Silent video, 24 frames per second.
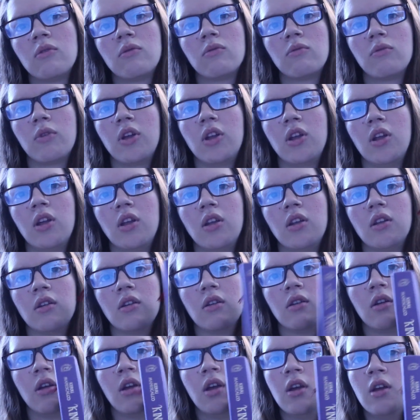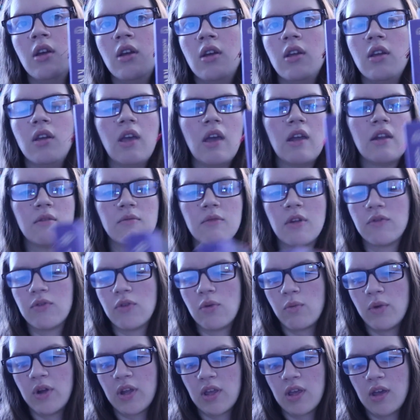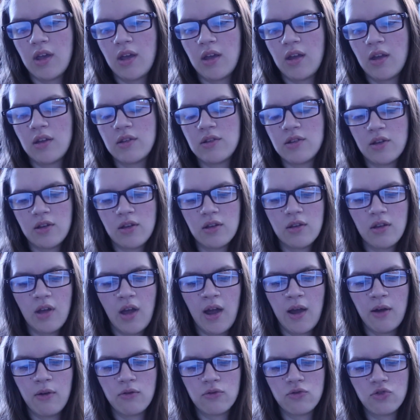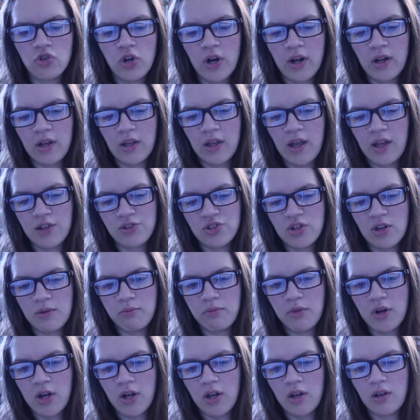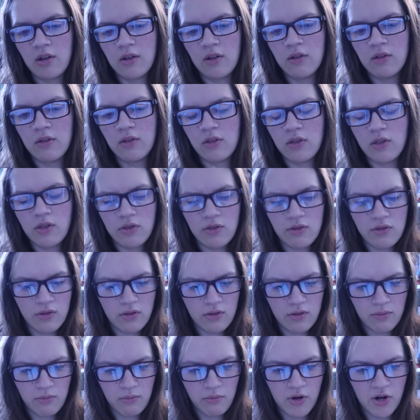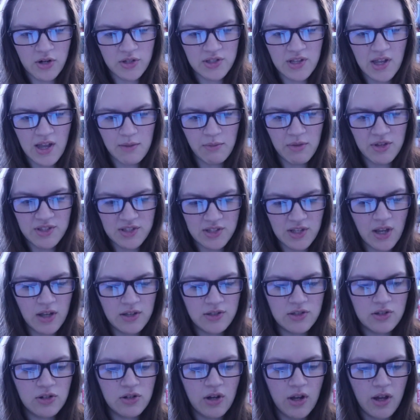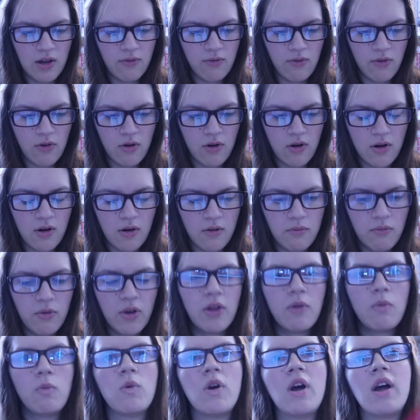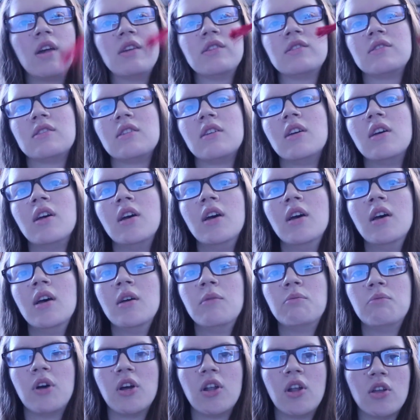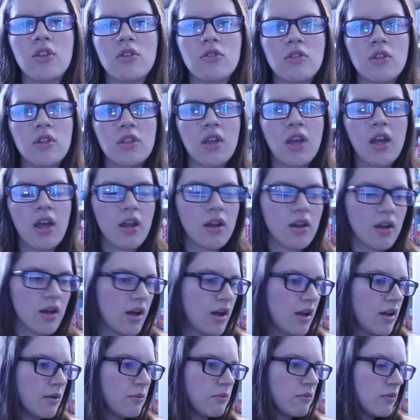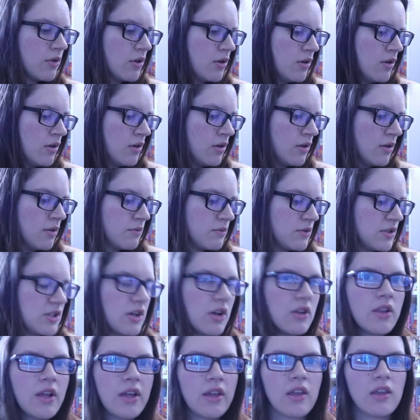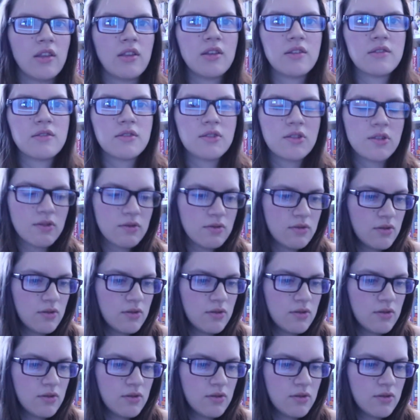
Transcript: reading Kingdom of the Wicked. I will try to catch up on parts that I missed yesterday for reading-wise. But other than that, I am still liking this